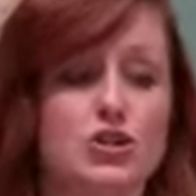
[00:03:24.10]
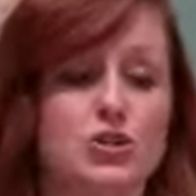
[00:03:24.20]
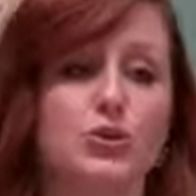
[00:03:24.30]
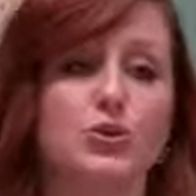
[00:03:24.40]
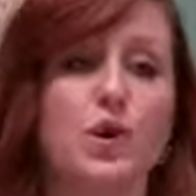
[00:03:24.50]

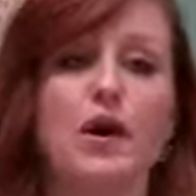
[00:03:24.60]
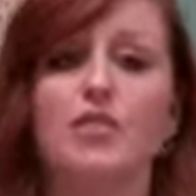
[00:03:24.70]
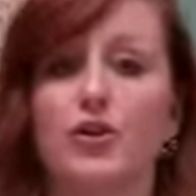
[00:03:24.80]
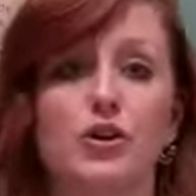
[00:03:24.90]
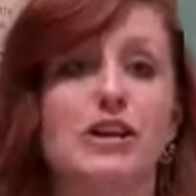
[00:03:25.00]
to
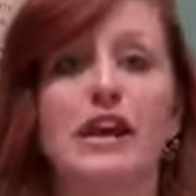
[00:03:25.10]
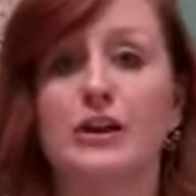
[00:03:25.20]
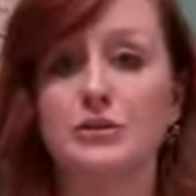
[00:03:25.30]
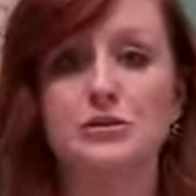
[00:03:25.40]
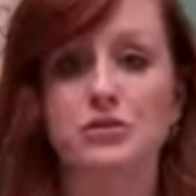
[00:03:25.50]
30
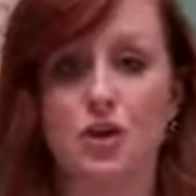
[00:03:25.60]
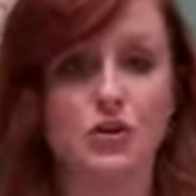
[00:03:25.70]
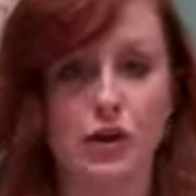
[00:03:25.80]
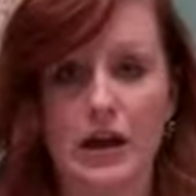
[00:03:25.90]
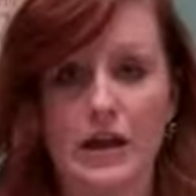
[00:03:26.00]
hairs
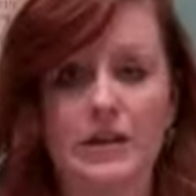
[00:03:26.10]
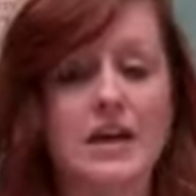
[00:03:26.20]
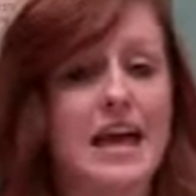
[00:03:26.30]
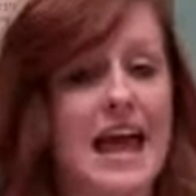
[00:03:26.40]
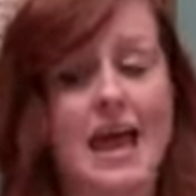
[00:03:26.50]
on your head
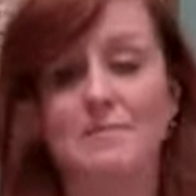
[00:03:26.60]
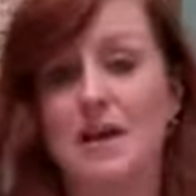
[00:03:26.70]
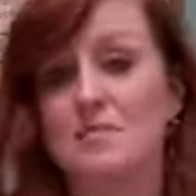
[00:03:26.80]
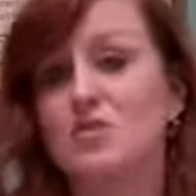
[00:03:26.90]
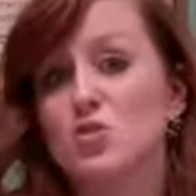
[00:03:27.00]
and
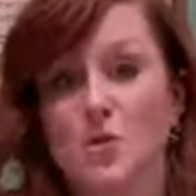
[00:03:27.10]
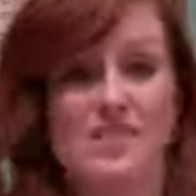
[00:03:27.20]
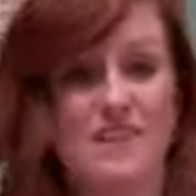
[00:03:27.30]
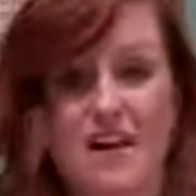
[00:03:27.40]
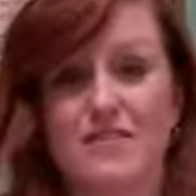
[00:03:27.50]
maybe
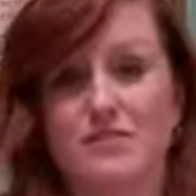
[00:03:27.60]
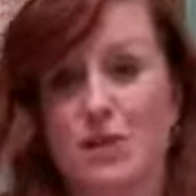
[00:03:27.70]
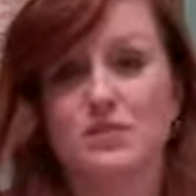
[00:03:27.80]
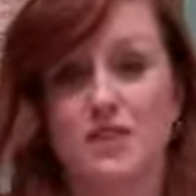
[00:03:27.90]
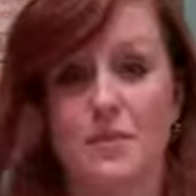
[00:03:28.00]
25 of
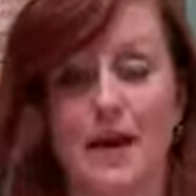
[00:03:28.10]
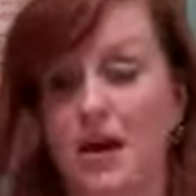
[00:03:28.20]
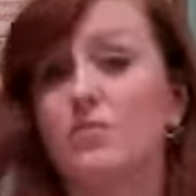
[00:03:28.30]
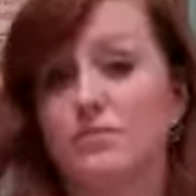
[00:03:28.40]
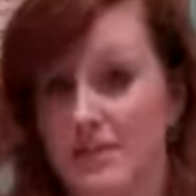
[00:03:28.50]
those come
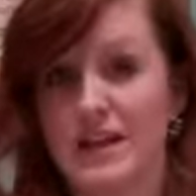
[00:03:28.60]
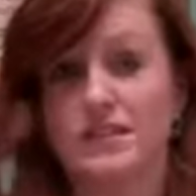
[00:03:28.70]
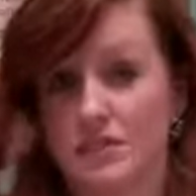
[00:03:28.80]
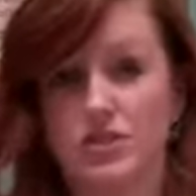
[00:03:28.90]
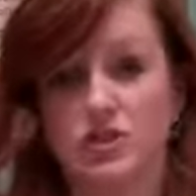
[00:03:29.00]
out. That
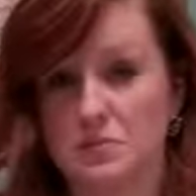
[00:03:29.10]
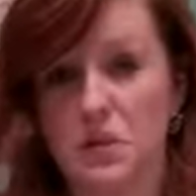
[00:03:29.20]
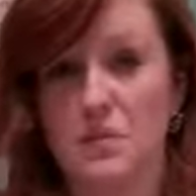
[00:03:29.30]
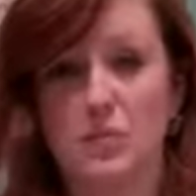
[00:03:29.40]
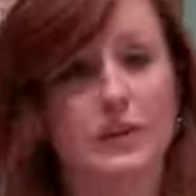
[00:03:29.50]
extension's
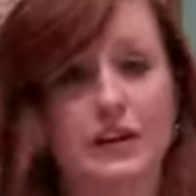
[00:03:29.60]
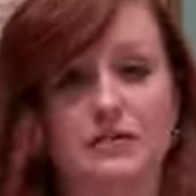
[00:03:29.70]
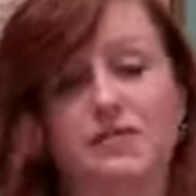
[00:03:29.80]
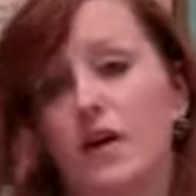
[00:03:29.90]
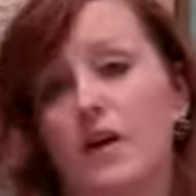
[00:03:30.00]
probably
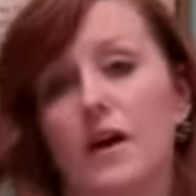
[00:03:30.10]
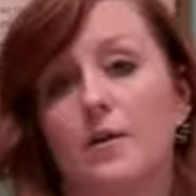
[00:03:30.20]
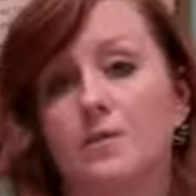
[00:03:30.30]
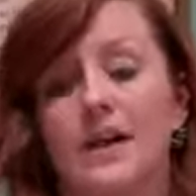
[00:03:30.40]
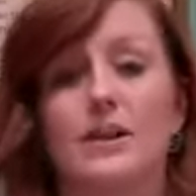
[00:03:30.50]
going to fall
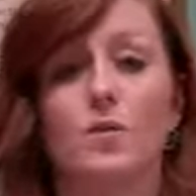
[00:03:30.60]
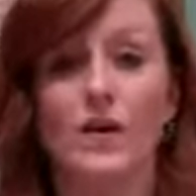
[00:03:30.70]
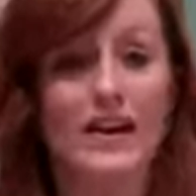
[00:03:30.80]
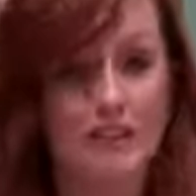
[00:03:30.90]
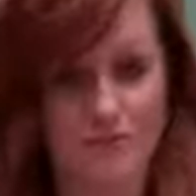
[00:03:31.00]
out. And
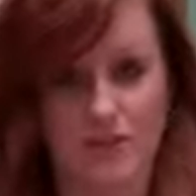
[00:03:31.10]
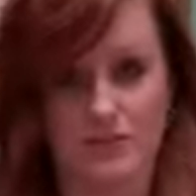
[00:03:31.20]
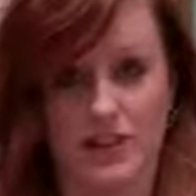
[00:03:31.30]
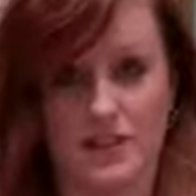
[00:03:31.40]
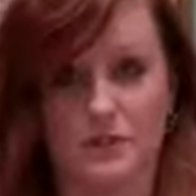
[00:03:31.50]
when it
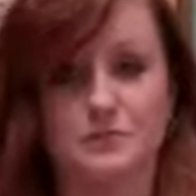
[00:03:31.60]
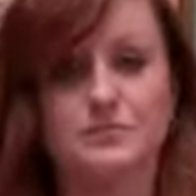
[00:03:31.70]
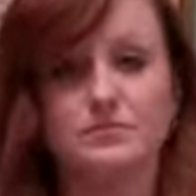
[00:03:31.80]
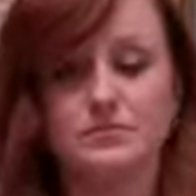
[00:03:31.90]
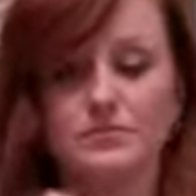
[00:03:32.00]
falls out,
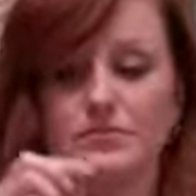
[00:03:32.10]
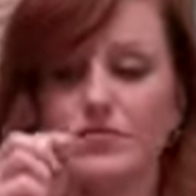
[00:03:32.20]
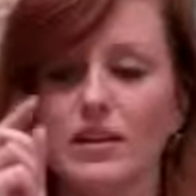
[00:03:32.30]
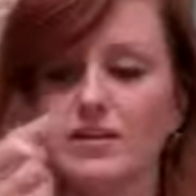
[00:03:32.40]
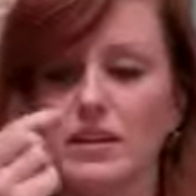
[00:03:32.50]

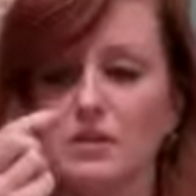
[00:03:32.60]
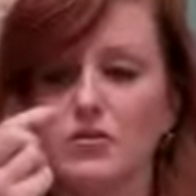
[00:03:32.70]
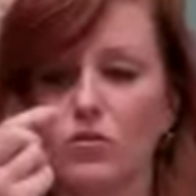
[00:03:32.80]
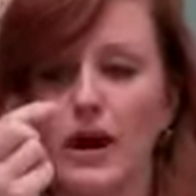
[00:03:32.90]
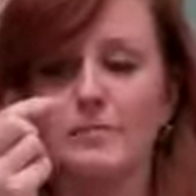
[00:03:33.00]
it's going to
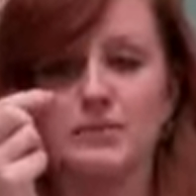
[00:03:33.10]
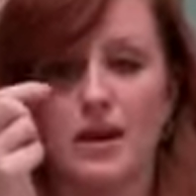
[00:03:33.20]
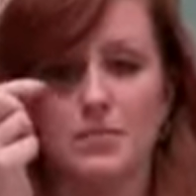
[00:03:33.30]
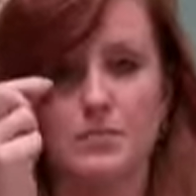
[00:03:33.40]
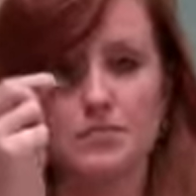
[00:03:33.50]
be wrapped
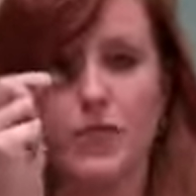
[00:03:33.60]
up